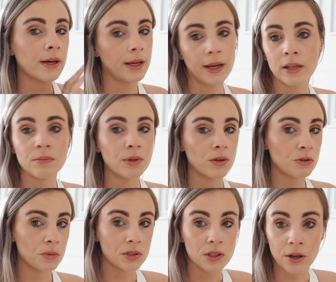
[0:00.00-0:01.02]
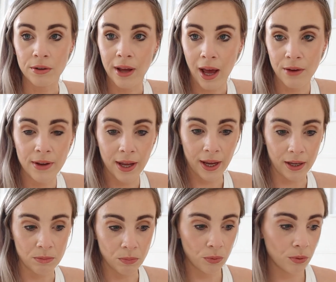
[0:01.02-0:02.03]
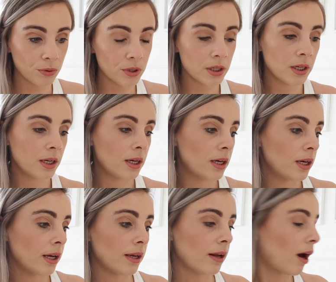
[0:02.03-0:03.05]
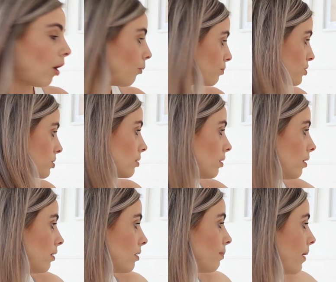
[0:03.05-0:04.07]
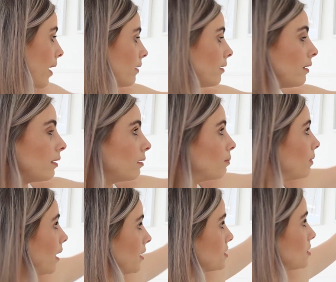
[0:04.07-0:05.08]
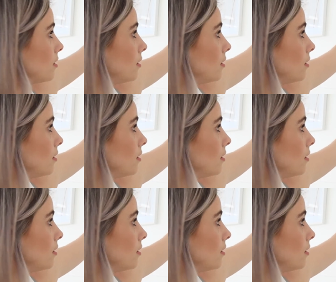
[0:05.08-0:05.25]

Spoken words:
Again, because we don't have a headboard, it helps the paneling plus